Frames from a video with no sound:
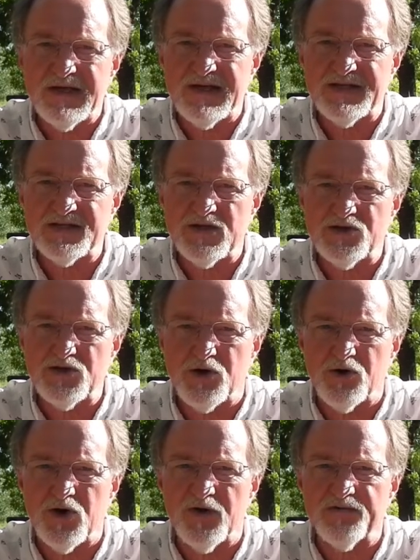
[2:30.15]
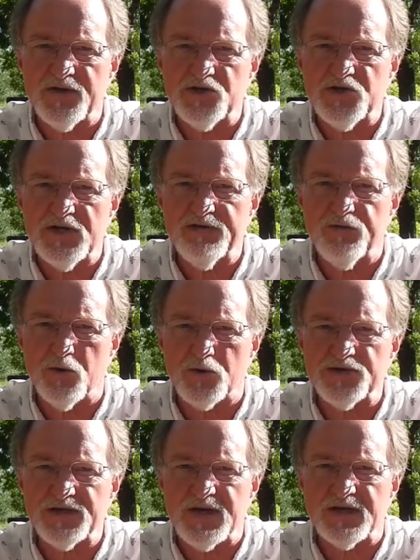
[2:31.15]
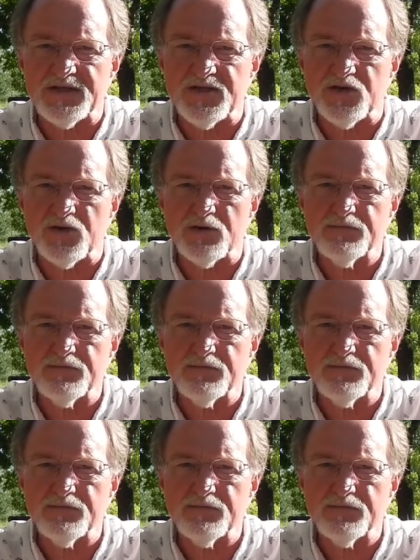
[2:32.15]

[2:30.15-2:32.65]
is to turn off the G-force sensor.